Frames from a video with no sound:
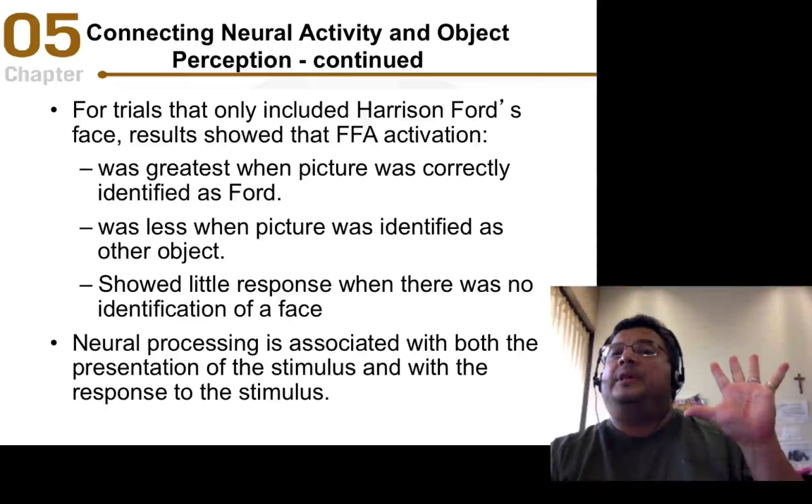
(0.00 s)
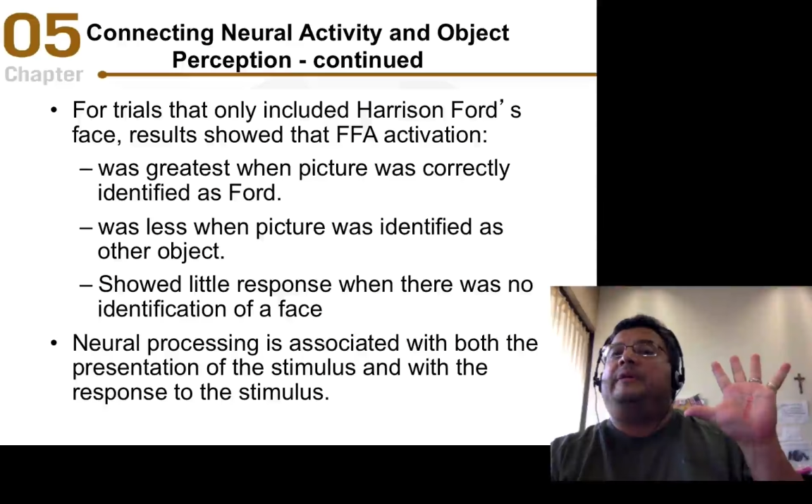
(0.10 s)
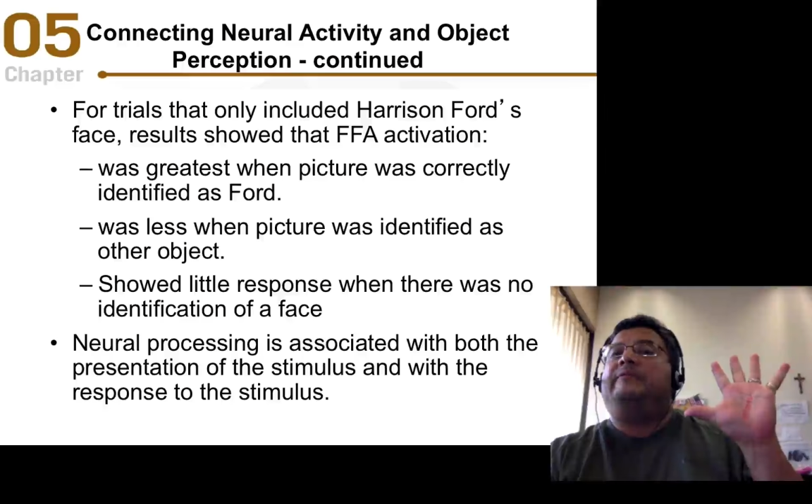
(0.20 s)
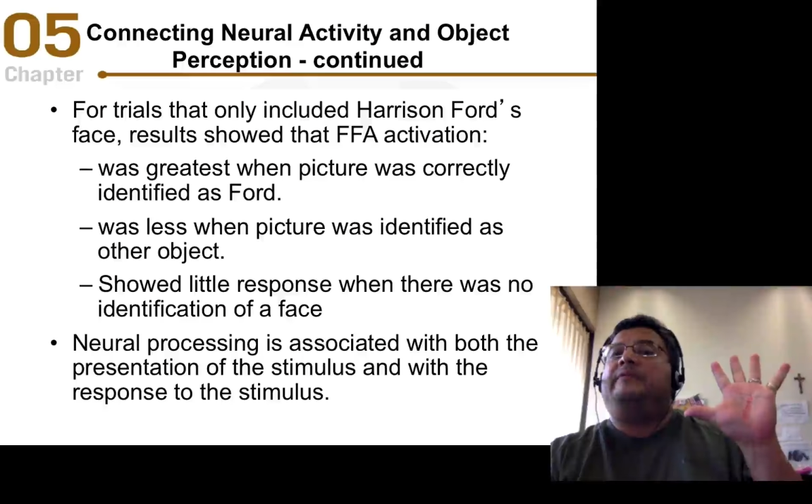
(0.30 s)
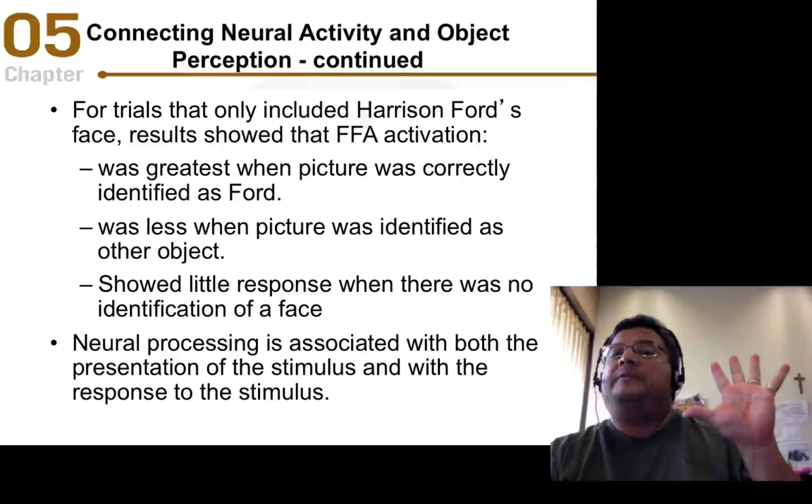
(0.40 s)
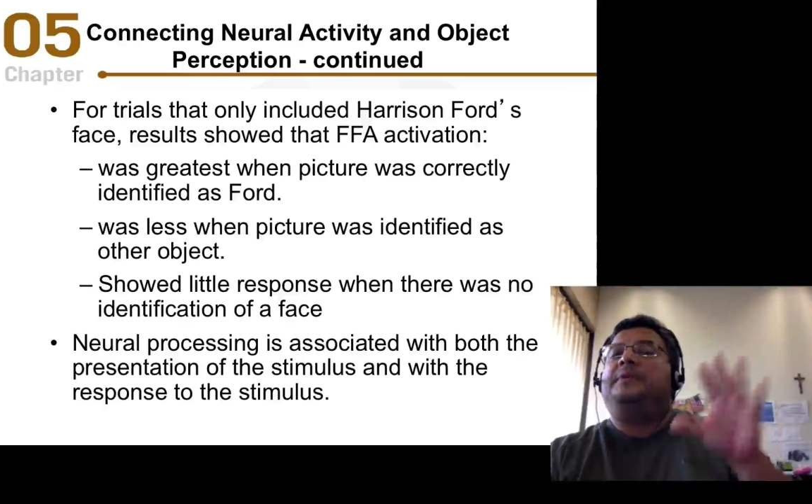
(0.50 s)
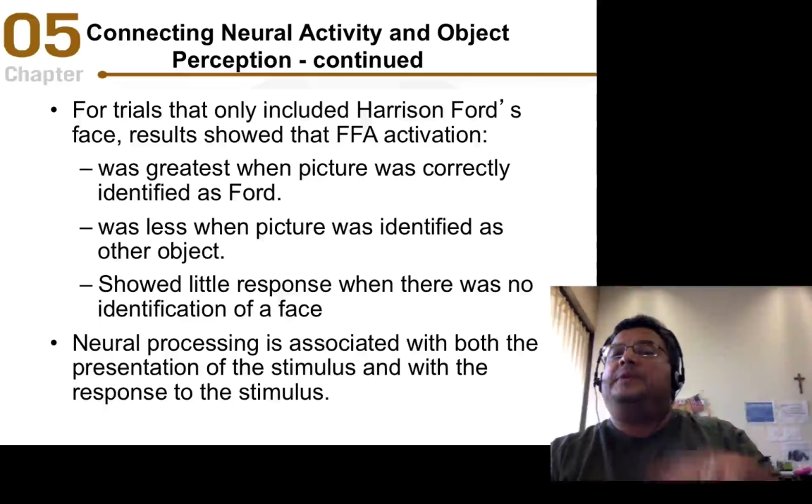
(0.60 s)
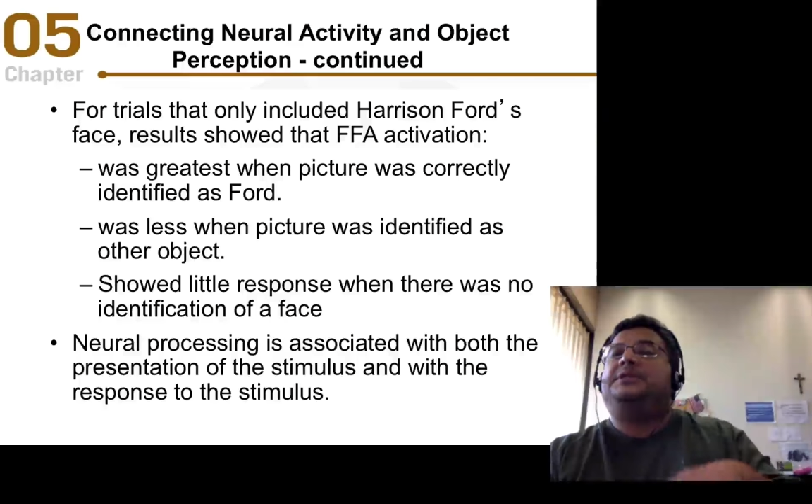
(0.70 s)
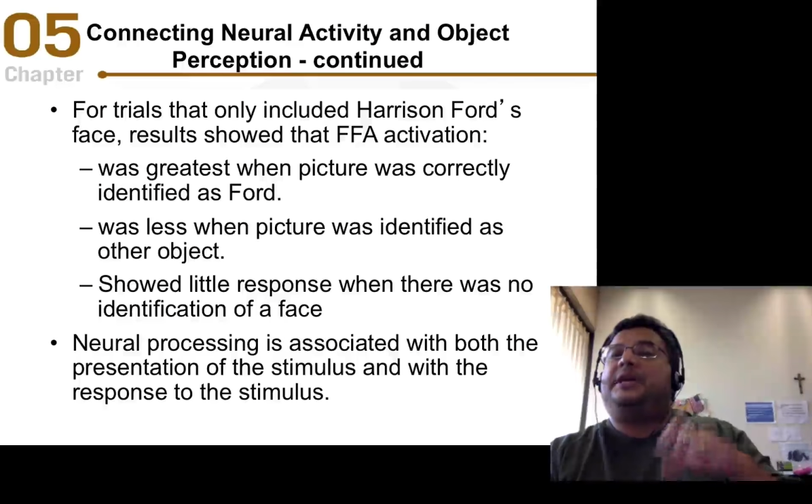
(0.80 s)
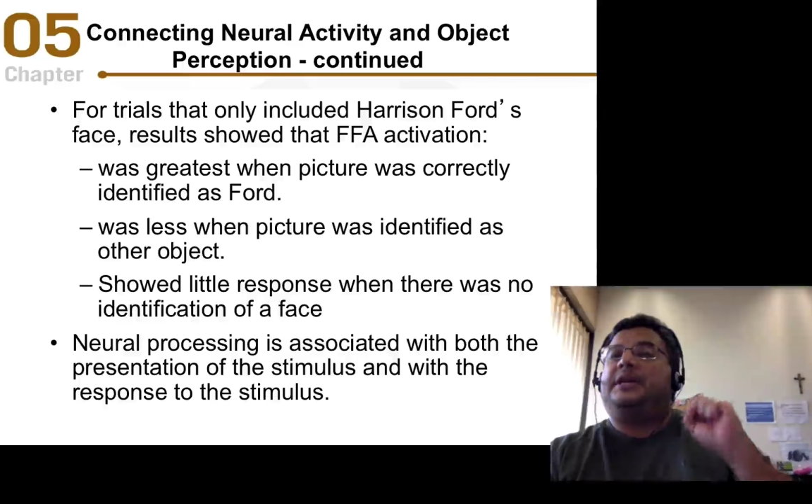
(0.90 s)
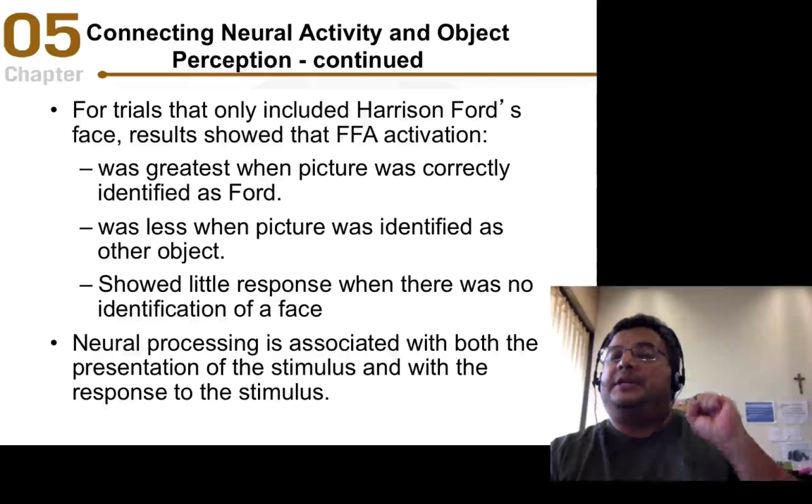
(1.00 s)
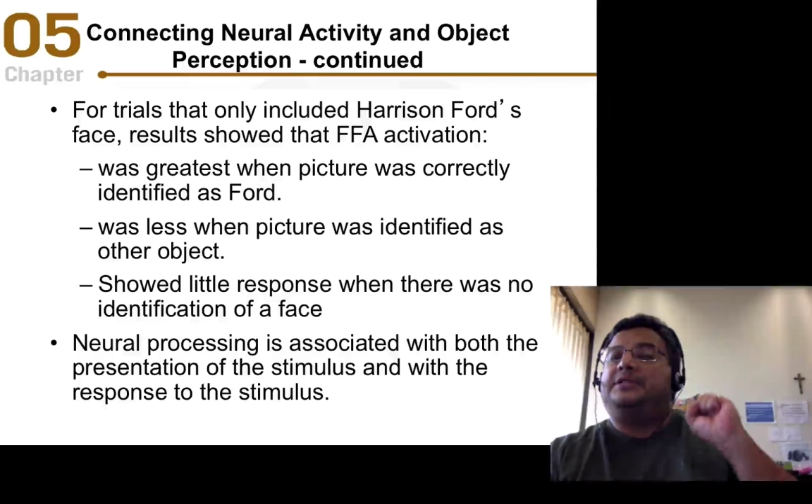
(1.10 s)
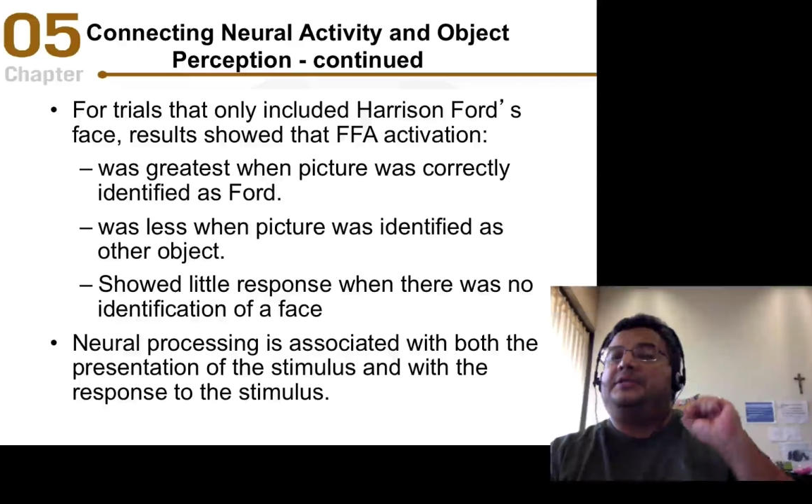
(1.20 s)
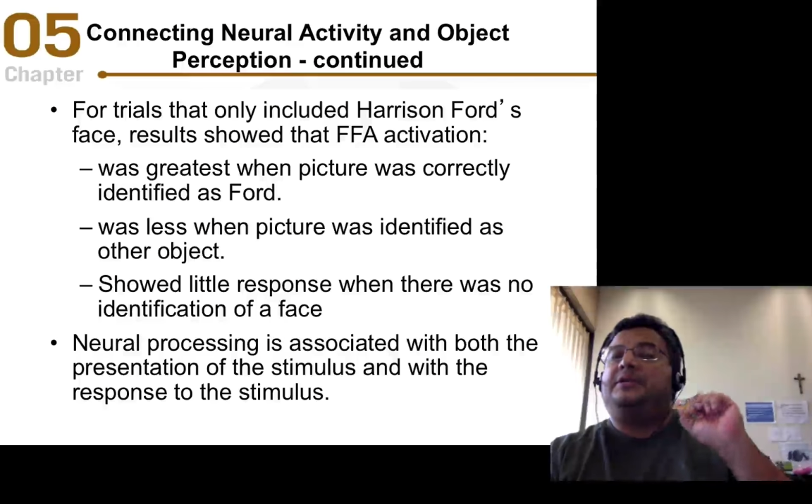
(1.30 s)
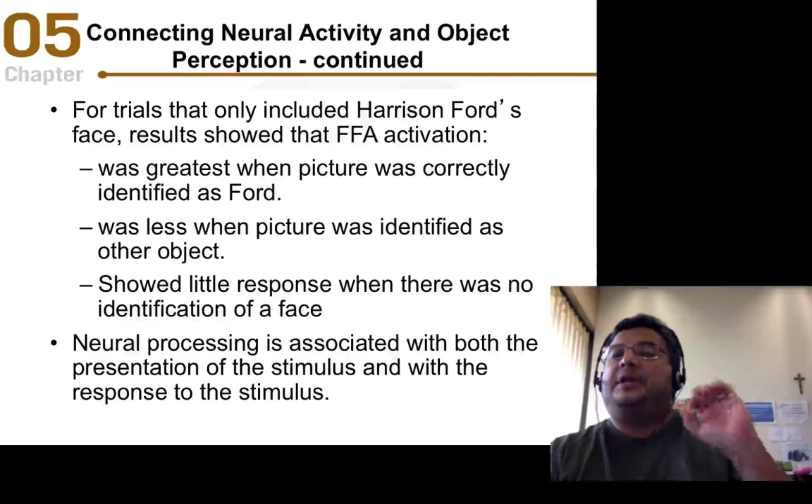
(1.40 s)
in that 50
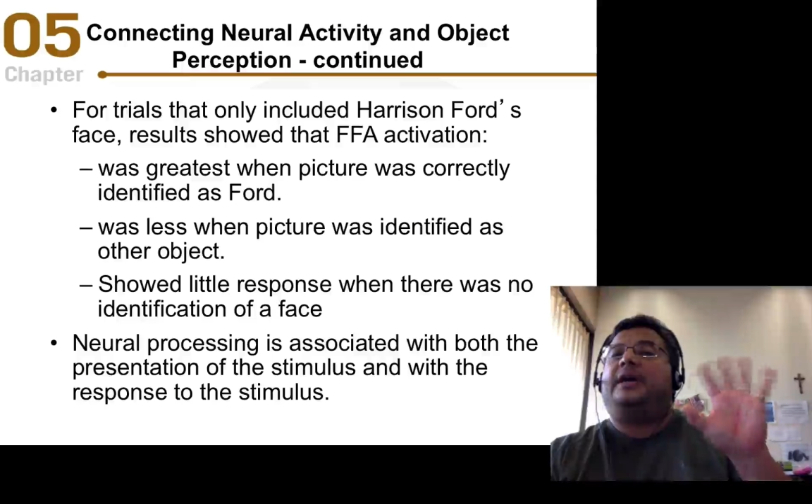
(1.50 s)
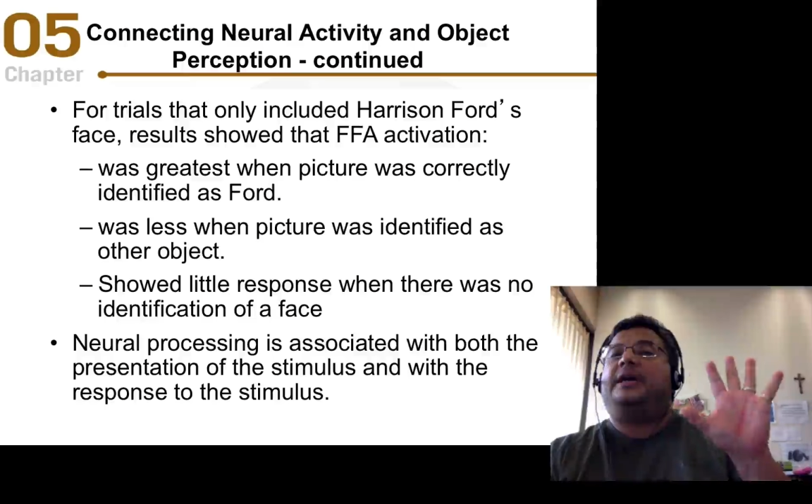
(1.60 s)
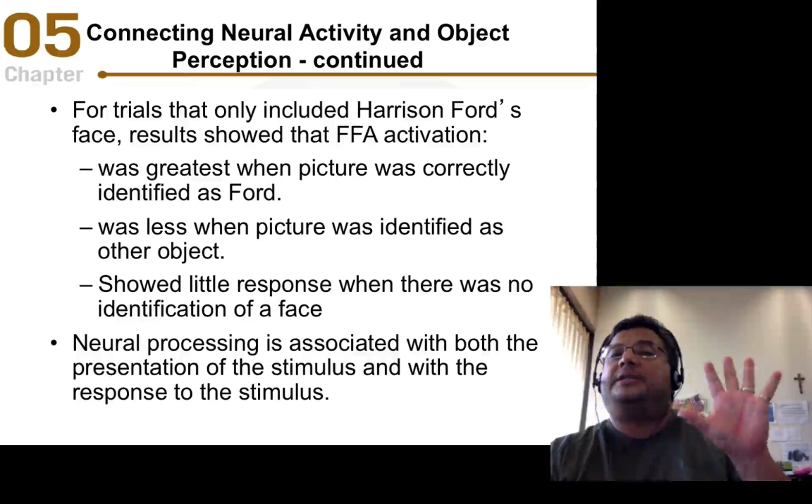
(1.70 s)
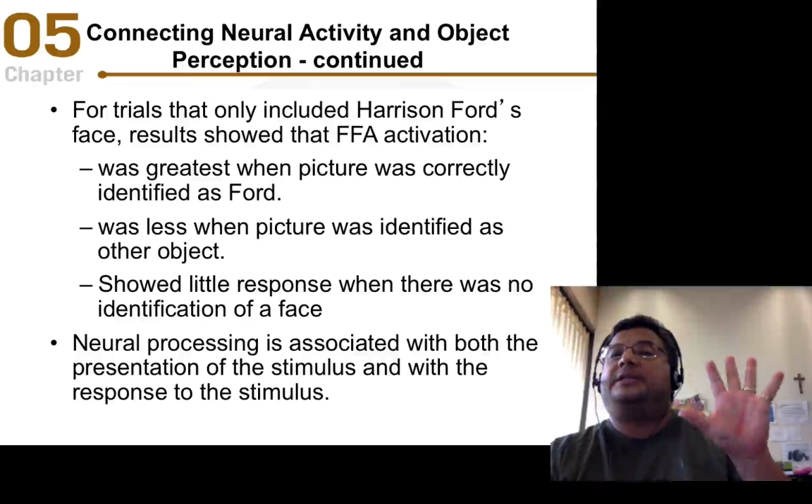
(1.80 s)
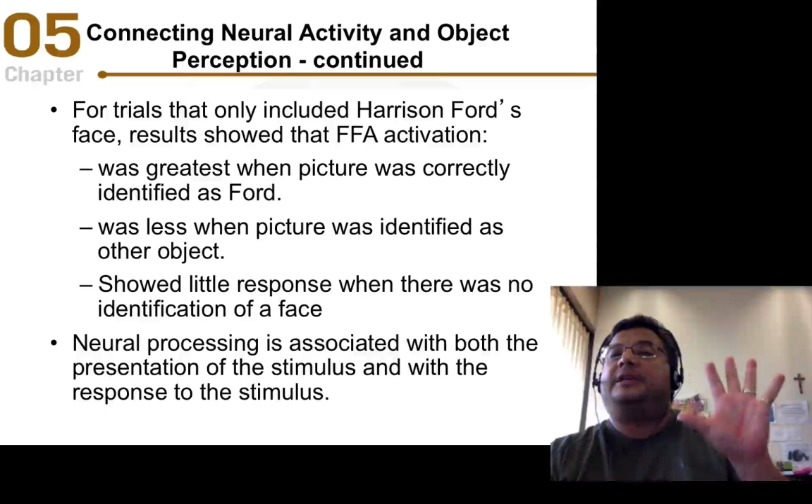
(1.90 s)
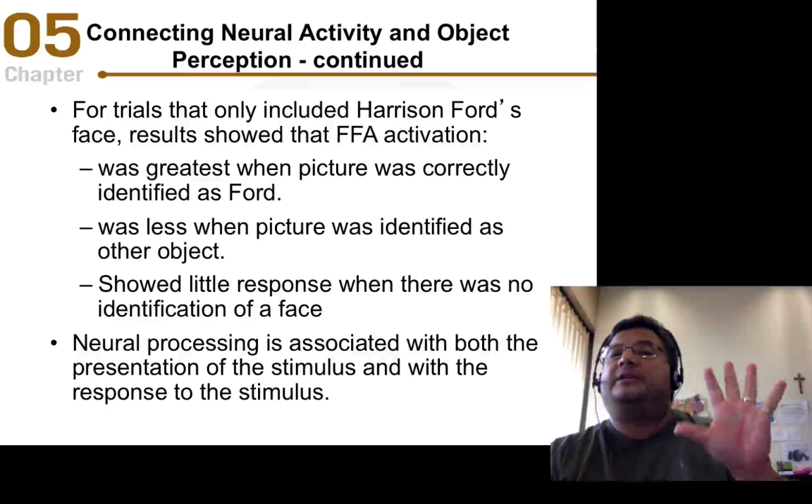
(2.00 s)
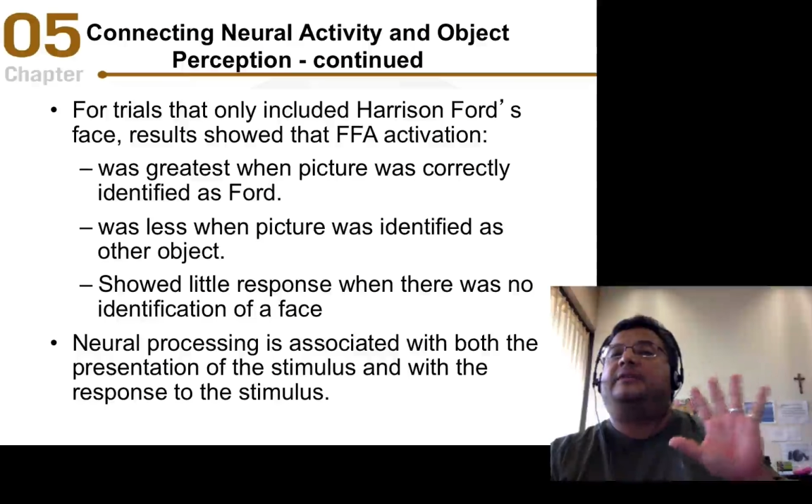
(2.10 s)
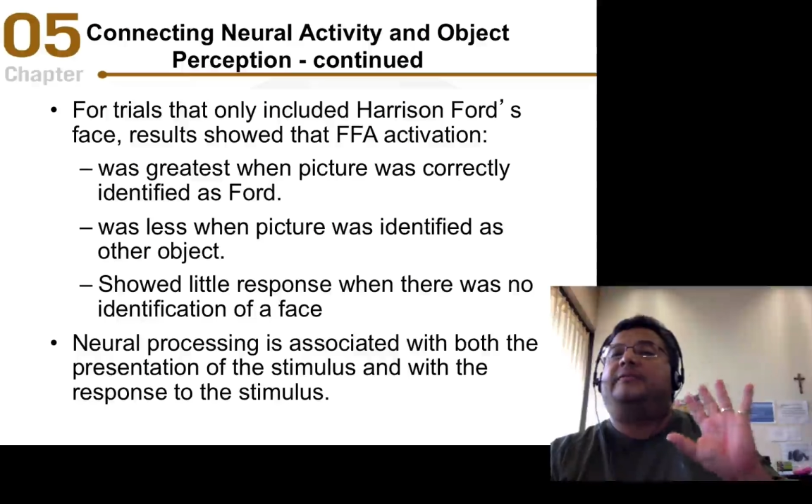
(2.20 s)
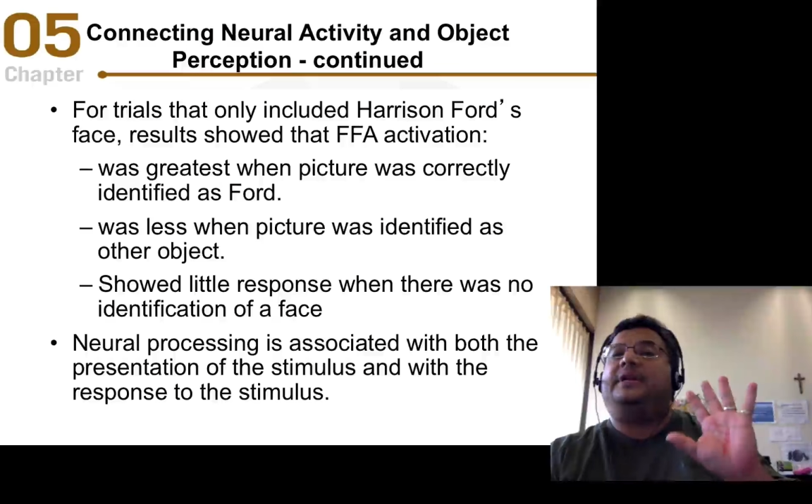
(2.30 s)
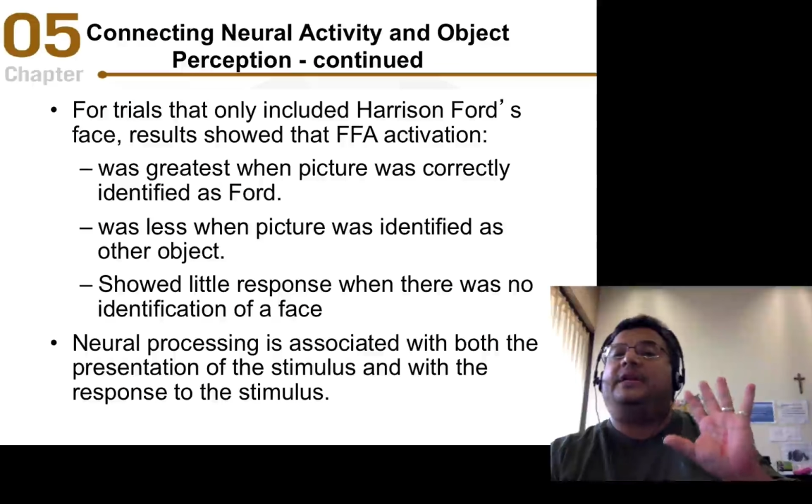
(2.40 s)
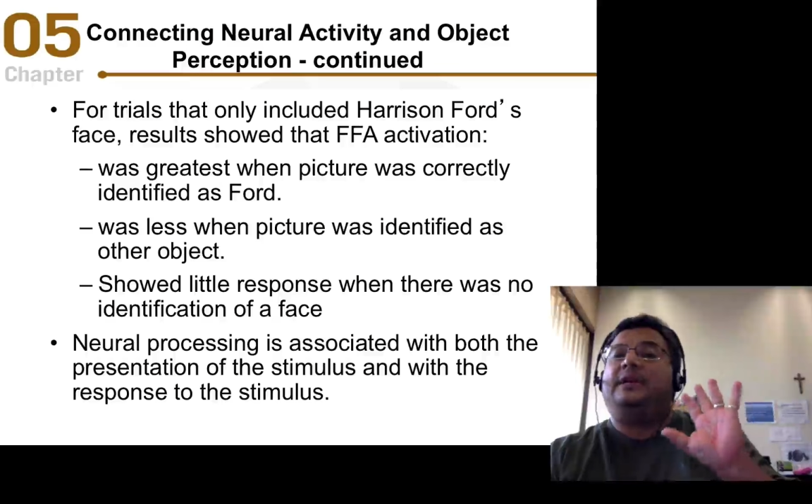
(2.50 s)
milliseconds during the highest activity,